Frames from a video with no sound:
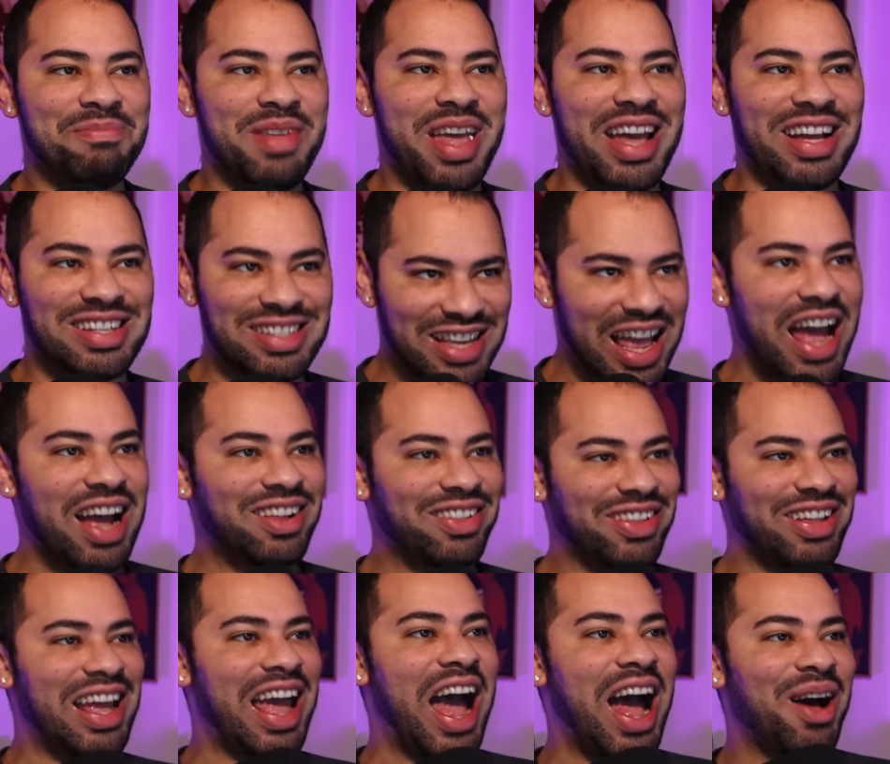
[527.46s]

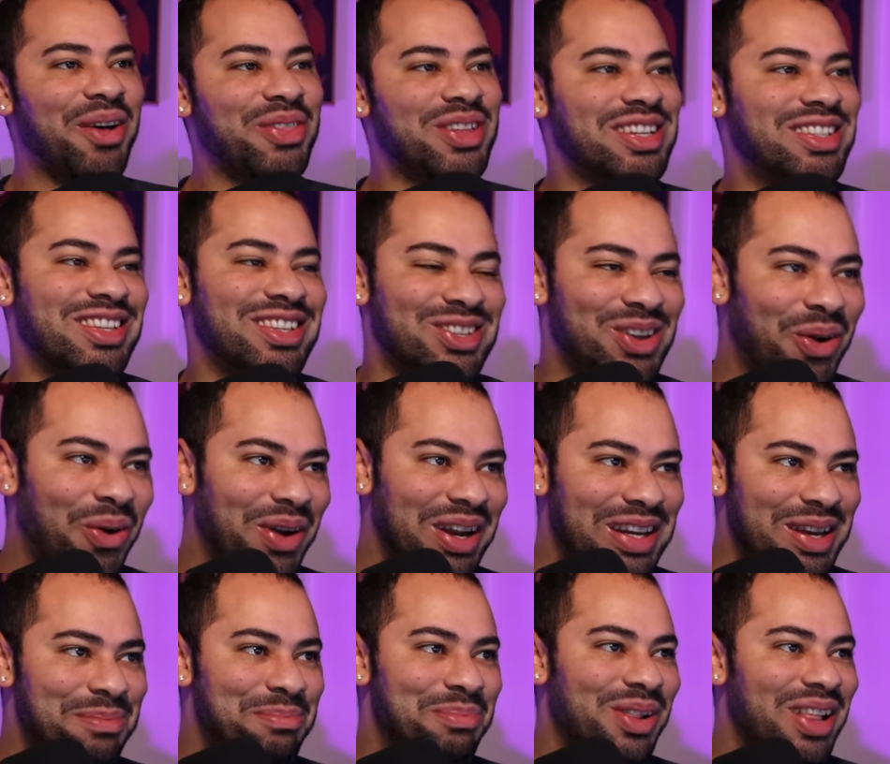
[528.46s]
exactly how this is going
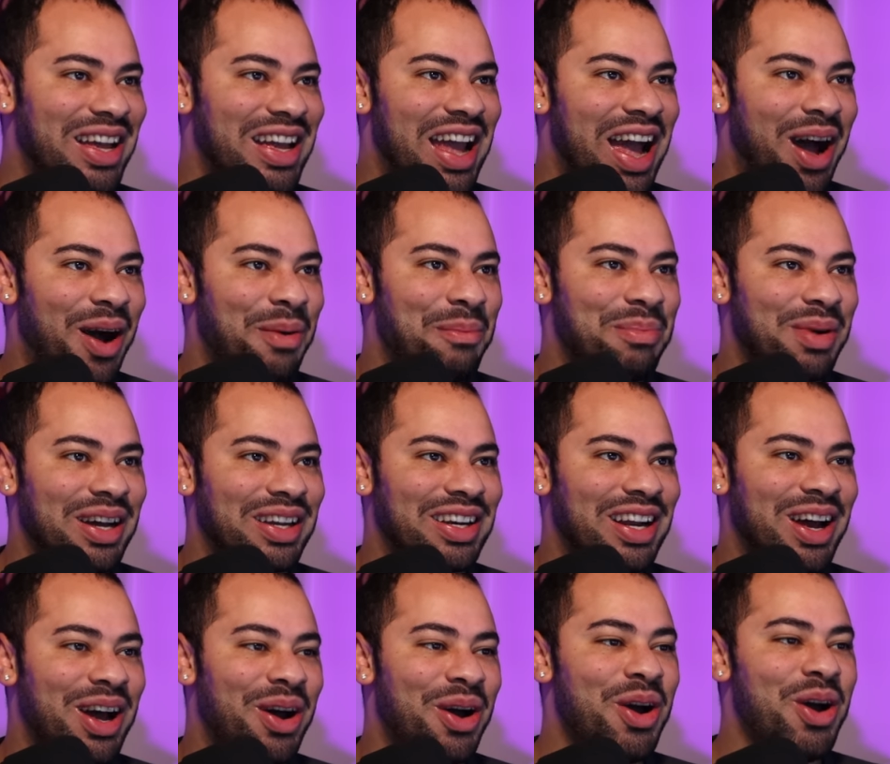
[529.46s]
to play out,
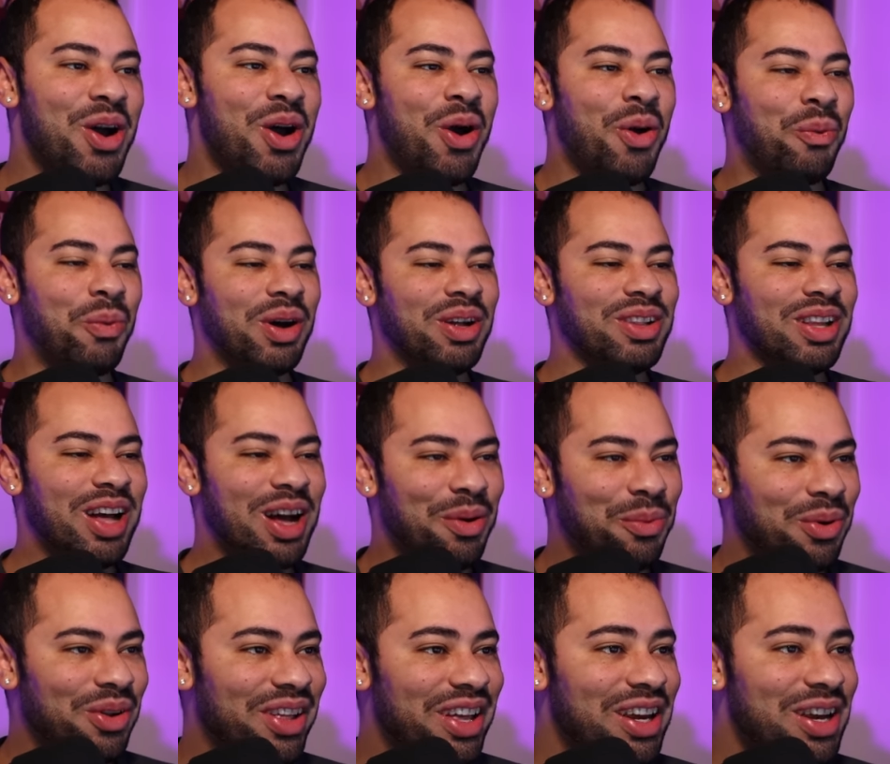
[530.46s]
but
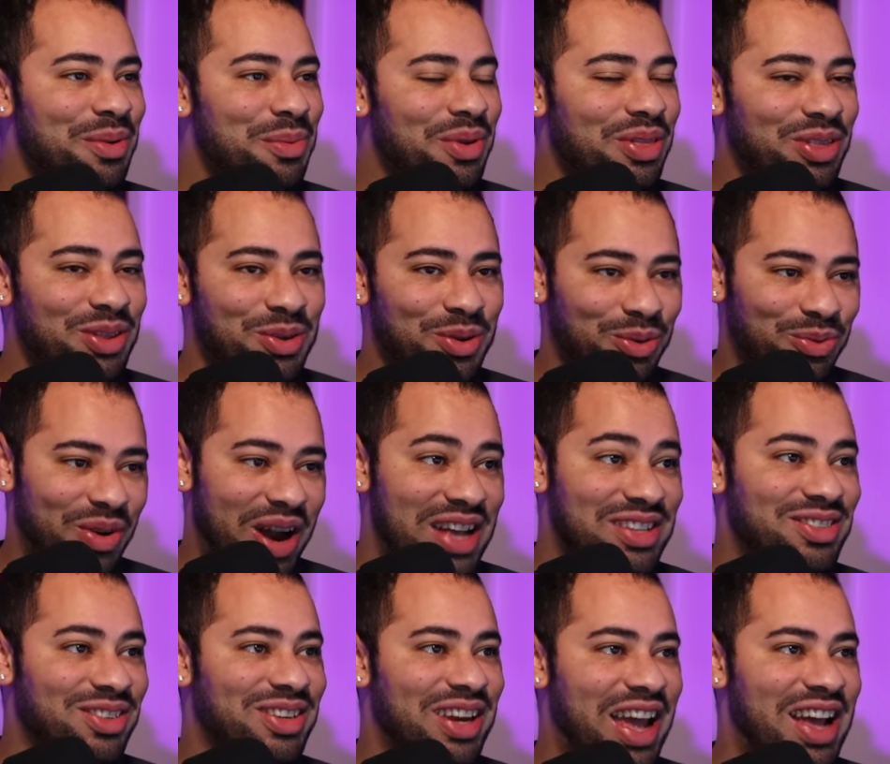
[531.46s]
we'll hit it with the old
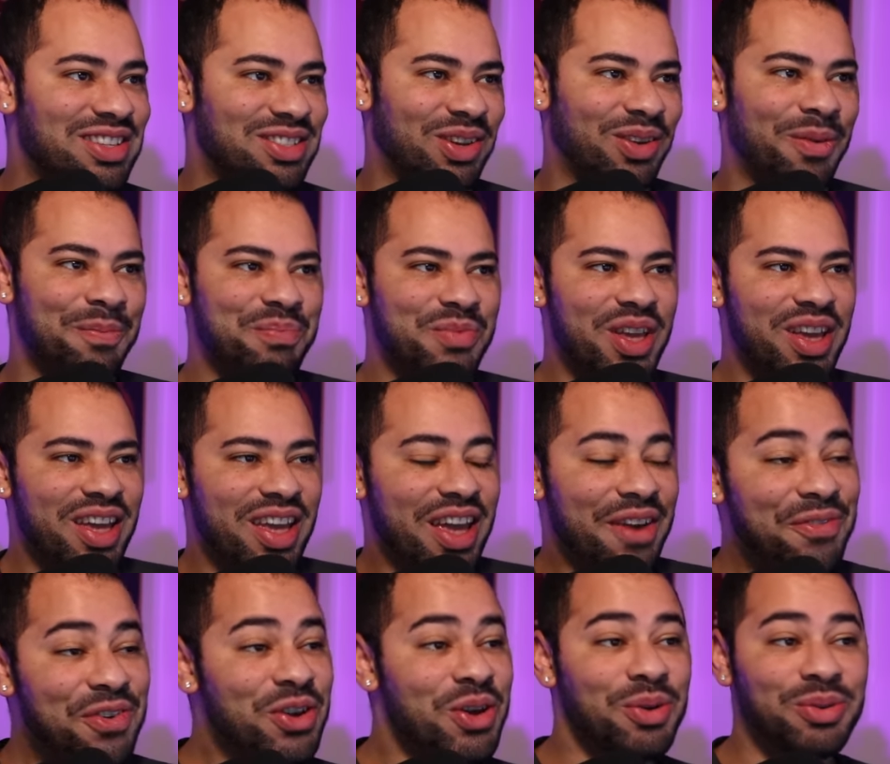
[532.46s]
razzle-dazzle.
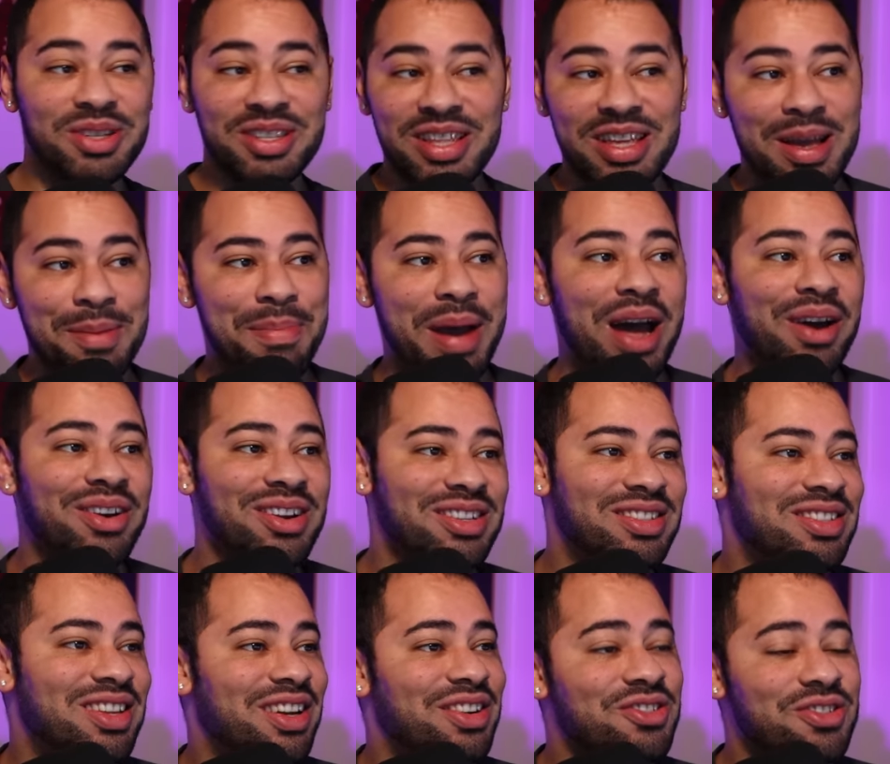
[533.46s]
If you go to the About Us
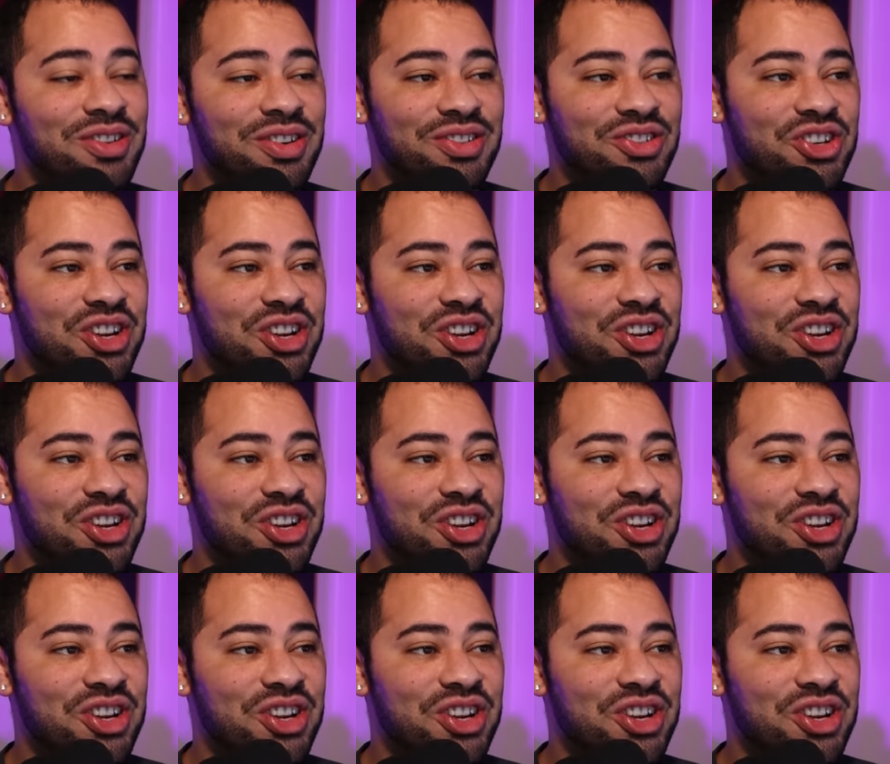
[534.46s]
section on